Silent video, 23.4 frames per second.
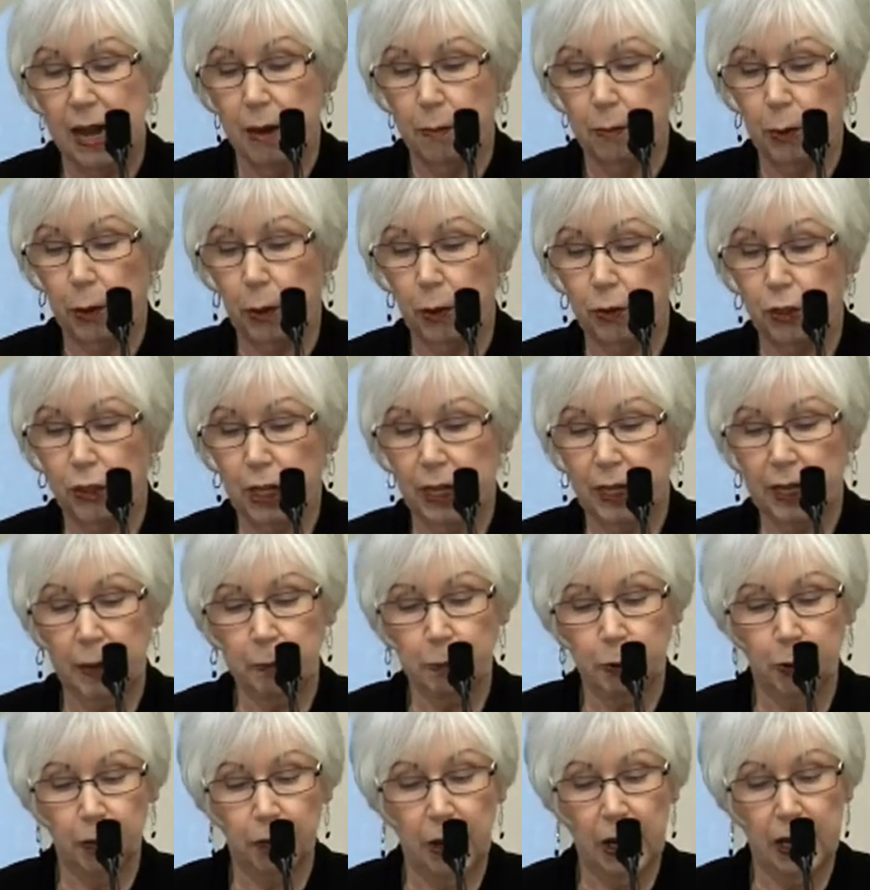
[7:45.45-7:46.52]
project and
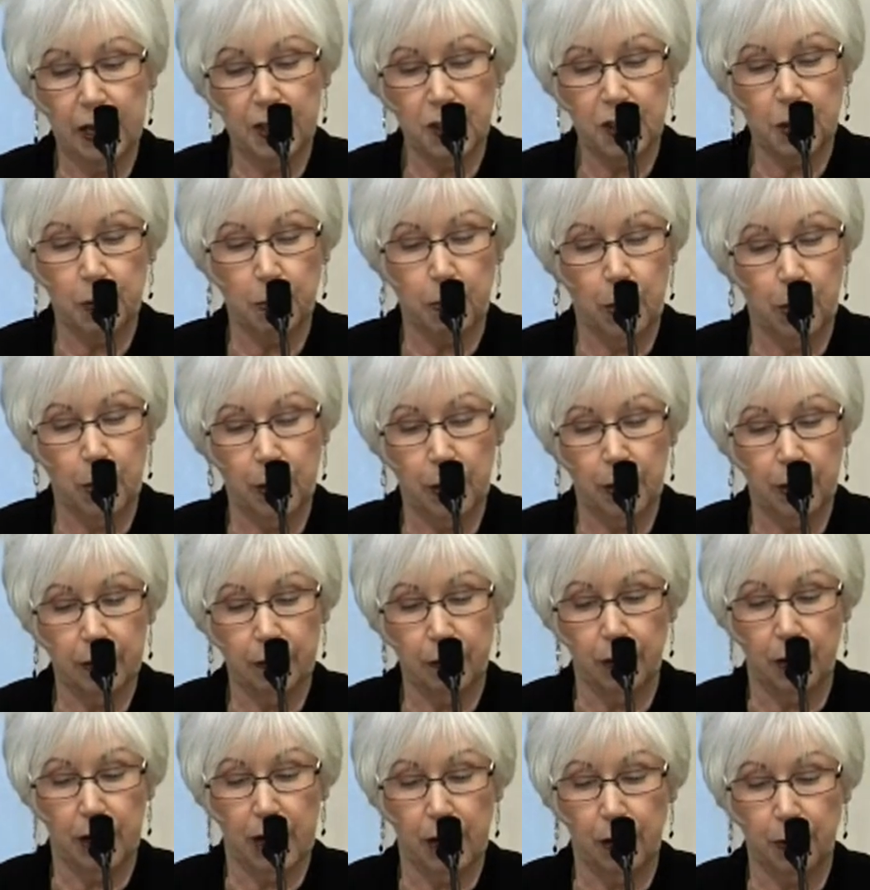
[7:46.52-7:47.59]
provide support
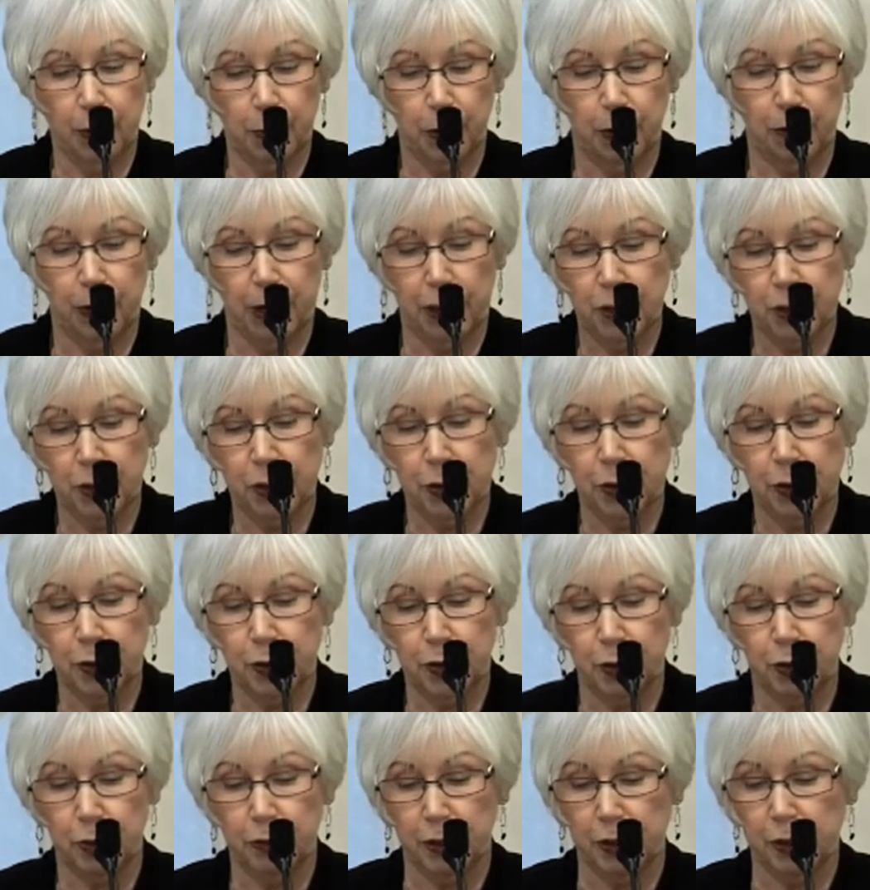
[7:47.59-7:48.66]
for health professionals
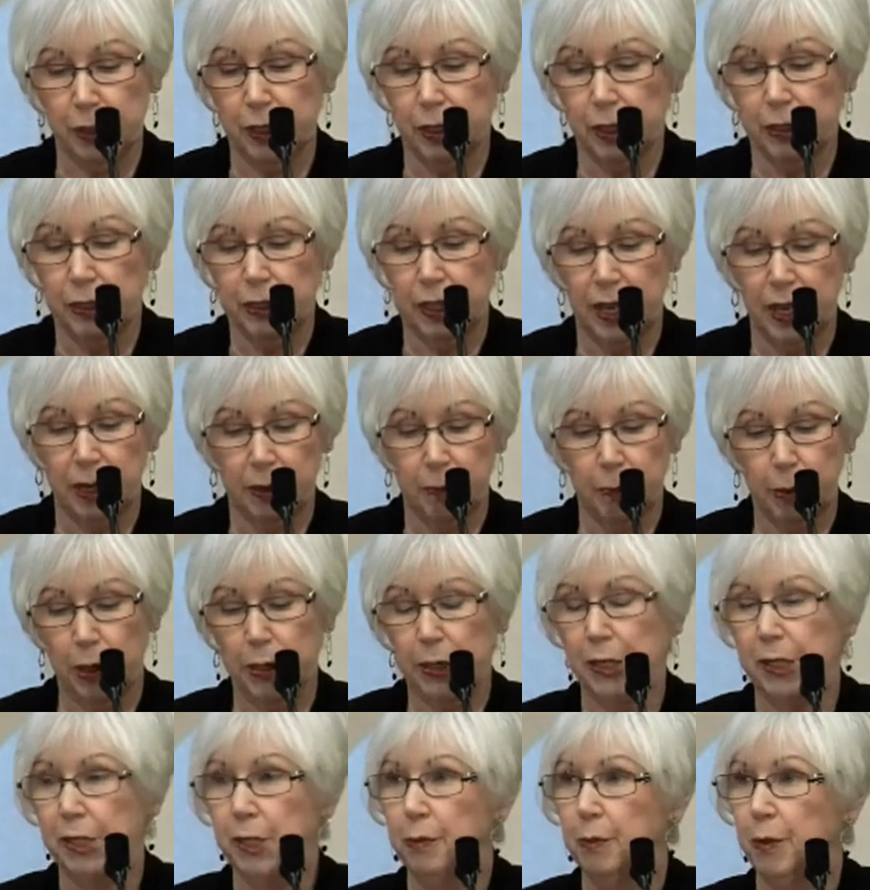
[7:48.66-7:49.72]
to facilitate
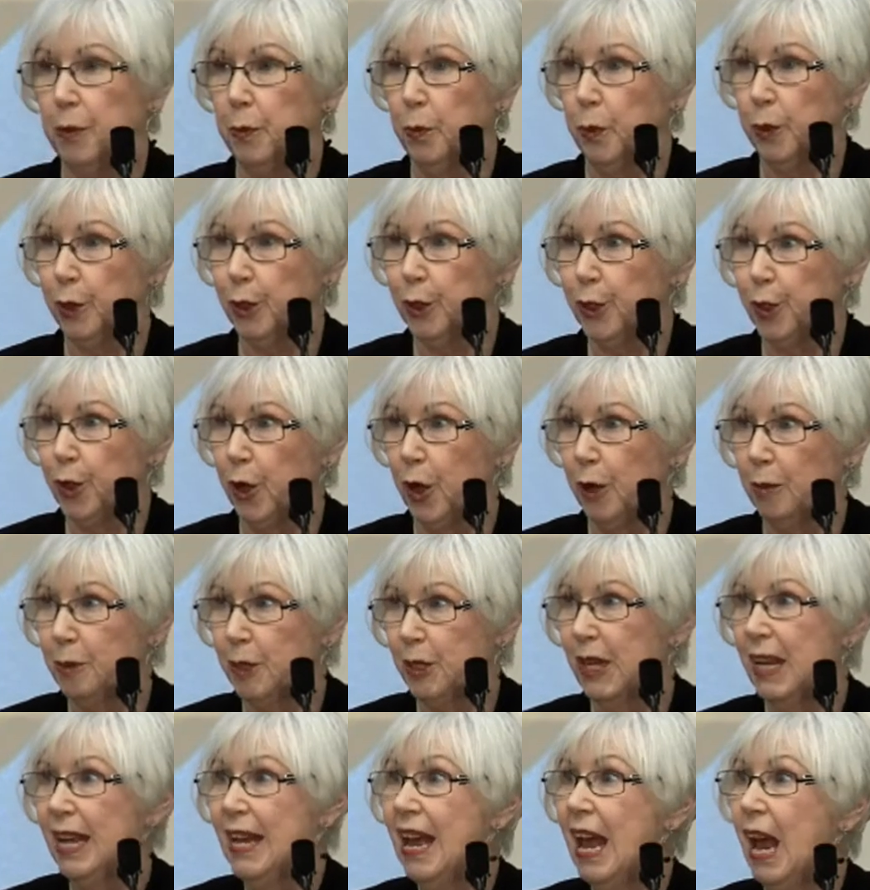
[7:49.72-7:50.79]
participant
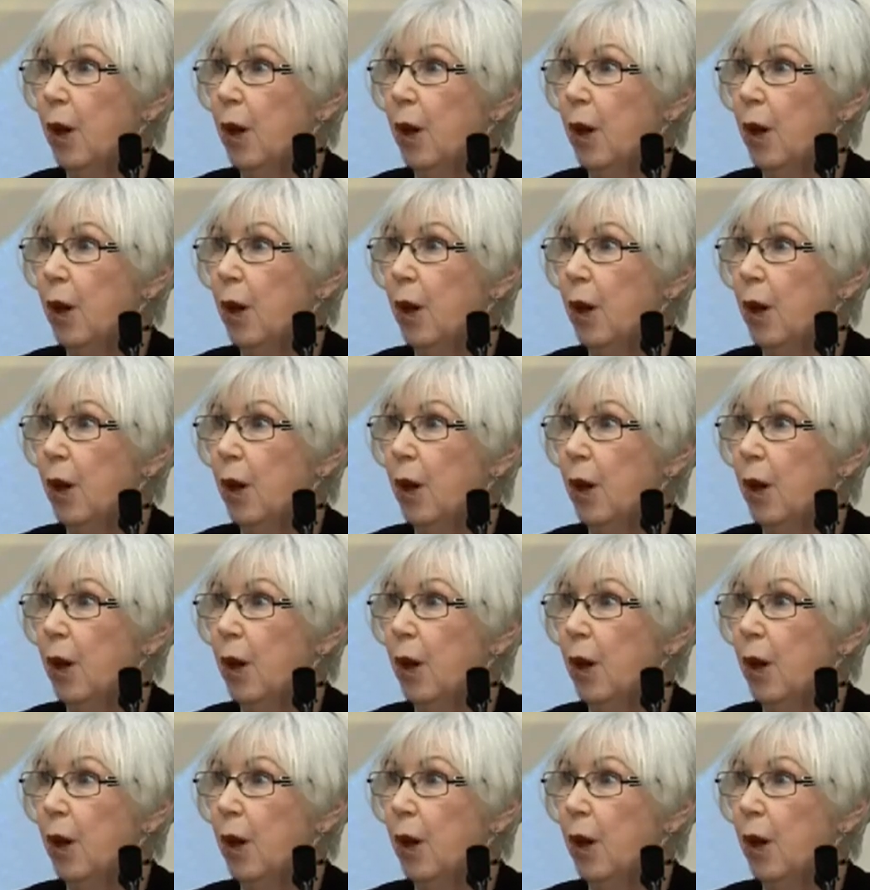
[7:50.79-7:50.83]
workshops.